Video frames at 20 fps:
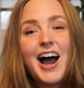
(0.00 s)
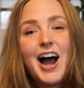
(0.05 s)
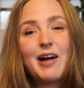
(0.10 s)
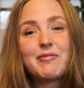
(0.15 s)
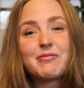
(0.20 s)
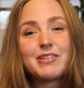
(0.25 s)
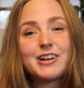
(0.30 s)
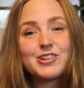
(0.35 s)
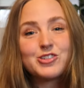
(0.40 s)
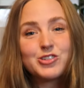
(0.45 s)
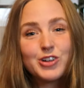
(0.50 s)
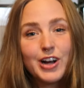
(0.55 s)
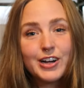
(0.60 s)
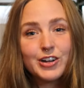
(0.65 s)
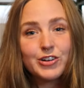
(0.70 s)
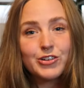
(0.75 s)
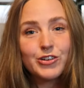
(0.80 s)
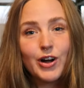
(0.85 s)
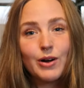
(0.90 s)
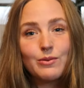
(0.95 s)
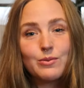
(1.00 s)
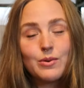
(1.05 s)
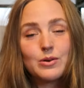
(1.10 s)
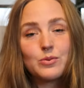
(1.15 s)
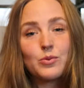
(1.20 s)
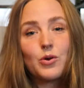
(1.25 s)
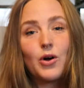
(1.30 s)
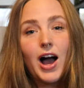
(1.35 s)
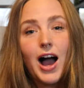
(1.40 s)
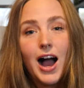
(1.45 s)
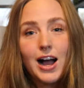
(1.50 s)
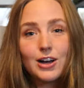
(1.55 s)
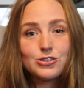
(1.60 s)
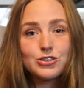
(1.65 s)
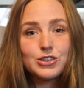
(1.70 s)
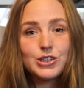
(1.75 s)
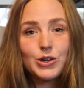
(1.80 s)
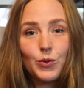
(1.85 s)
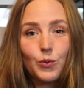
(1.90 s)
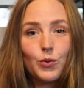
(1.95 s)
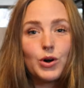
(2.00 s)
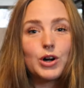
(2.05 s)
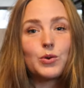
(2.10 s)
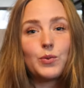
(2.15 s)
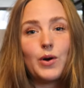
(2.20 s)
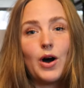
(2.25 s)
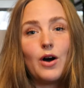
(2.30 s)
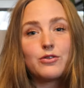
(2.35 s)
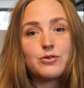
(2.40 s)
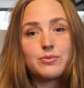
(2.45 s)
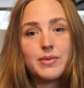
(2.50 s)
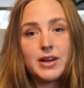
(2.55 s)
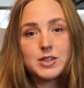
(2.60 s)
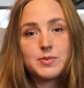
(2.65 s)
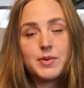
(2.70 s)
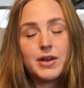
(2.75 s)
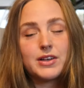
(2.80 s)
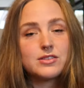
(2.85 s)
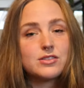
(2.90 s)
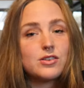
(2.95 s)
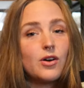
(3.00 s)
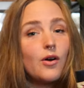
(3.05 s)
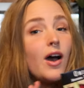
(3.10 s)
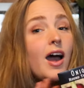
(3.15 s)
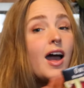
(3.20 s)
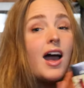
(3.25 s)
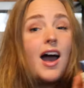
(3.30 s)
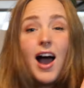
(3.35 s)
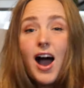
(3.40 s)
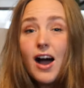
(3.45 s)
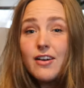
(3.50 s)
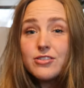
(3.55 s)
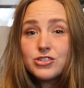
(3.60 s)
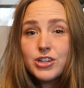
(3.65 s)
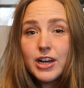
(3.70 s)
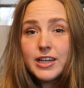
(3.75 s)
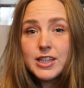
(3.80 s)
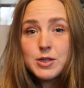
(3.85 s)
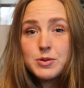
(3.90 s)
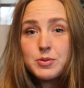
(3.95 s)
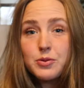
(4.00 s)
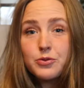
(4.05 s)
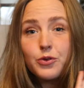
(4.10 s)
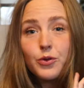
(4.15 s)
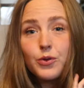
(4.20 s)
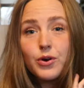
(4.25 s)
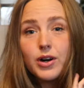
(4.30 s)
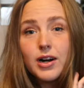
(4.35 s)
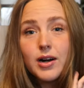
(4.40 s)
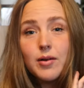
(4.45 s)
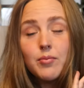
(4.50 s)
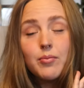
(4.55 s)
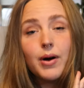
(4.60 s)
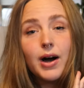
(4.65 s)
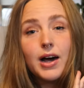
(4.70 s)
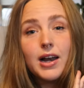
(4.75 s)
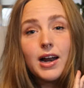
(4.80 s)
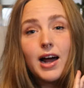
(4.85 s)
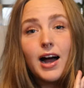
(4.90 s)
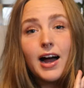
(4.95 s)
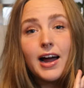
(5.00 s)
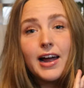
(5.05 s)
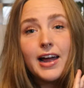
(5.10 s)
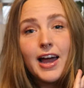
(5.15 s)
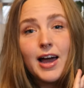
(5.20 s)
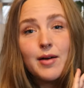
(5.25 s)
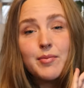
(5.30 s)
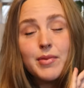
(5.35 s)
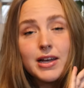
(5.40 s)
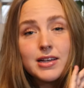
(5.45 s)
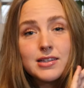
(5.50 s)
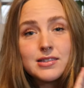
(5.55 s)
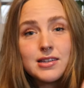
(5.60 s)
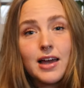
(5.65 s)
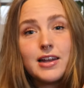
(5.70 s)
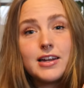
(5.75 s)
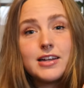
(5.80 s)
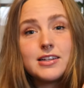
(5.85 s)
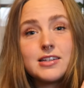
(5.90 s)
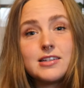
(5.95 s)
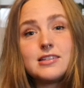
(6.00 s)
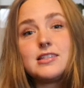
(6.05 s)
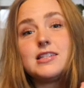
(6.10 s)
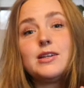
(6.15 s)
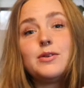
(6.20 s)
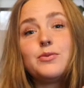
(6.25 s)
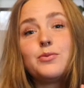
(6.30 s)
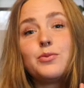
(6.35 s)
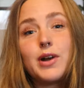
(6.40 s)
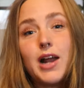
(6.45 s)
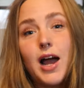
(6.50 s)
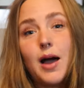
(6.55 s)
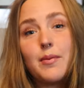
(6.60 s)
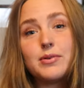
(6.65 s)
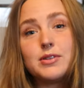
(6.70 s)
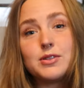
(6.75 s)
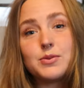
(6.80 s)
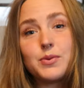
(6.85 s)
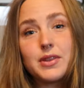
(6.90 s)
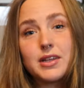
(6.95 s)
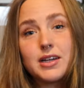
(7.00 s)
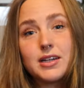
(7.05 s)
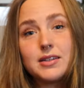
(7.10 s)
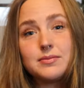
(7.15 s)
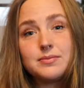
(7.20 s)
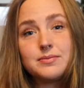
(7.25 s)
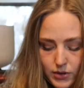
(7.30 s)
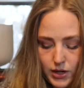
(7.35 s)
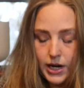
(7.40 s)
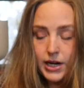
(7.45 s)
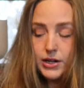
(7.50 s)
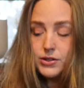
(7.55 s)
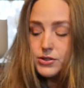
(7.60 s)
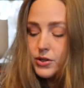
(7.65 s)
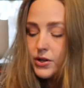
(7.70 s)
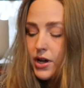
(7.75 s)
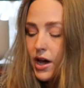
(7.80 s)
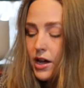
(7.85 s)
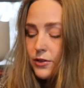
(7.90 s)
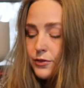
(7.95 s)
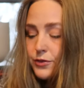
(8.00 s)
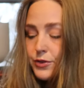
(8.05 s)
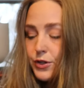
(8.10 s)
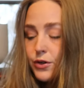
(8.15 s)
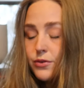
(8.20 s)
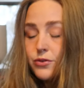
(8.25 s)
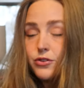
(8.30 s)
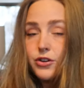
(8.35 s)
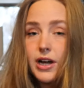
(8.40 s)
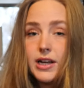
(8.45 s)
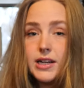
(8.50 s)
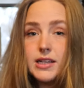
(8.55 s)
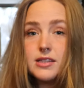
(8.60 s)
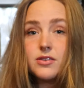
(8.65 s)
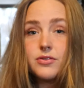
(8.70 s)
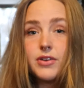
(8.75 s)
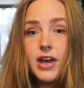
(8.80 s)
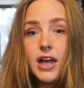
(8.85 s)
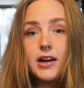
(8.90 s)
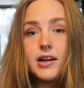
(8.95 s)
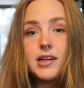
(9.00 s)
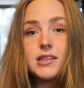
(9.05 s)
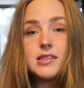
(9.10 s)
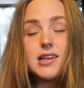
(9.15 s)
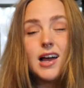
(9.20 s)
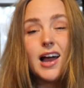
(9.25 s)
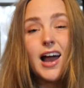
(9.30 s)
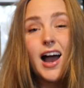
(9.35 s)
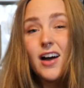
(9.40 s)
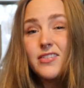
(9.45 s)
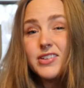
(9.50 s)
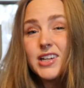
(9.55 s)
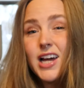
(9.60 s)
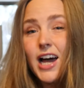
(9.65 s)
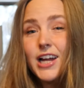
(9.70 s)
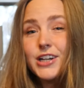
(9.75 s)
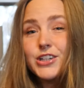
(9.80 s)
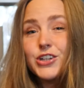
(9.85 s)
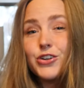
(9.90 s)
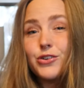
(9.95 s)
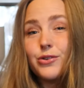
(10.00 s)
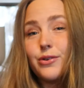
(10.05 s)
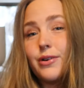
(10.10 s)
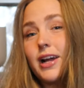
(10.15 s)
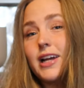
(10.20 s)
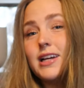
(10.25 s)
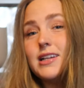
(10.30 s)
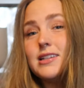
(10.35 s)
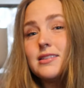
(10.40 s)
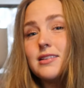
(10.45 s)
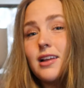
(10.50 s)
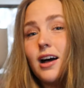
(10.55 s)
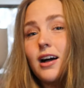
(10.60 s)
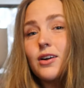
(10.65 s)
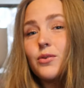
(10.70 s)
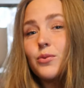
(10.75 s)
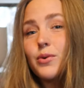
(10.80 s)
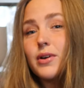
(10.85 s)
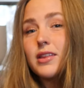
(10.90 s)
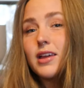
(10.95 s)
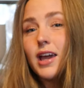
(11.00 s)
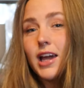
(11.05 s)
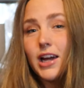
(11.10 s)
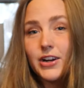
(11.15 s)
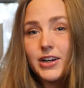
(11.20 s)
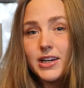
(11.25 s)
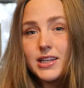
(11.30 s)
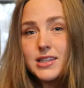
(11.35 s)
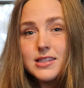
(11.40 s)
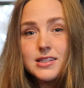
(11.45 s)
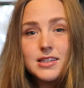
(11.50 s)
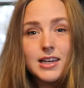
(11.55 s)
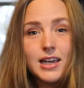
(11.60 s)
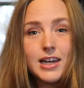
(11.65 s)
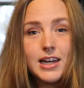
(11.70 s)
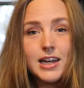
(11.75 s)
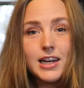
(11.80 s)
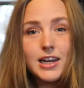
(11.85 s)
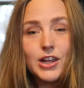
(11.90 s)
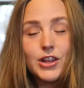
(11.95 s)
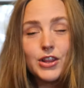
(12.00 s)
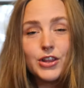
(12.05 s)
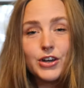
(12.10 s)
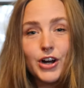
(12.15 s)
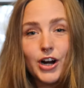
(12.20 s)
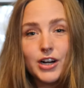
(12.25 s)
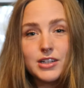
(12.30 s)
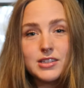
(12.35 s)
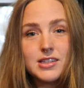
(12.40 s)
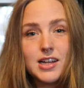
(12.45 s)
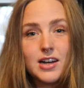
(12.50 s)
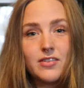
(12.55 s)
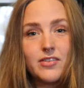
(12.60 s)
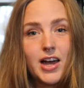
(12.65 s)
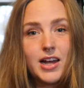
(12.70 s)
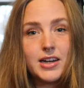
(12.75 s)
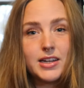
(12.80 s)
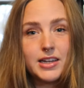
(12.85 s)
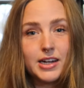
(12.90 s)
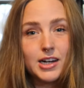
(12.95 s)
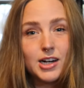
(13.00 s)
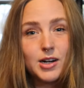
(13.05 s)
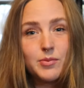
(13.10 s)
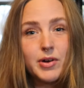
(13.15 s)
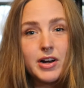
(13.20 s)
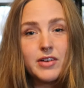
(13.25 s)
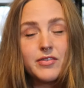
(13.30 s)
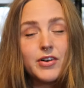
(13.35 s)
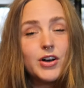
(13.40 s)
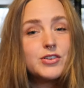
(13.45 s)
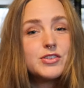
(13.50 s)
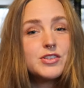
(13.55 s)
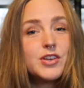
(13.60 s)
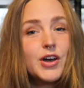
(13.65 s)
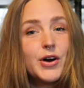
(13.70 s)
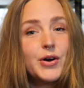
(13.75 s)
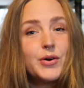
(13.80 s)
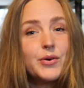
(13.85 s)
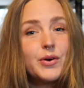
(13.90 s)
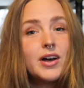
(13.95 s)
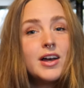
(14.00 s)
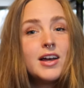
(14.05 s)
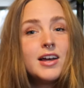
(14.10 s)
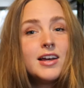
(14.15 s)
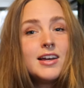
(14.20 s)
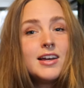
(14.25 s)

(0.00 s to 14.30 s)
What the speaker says: I'm gonna try to grow what will actually work well for my space. So haven't tried this before, but I am excited to see what happens with it. I also got a few varieties of carrots. I haven't had great luck with carrots in the gardens that I've had here, but I've also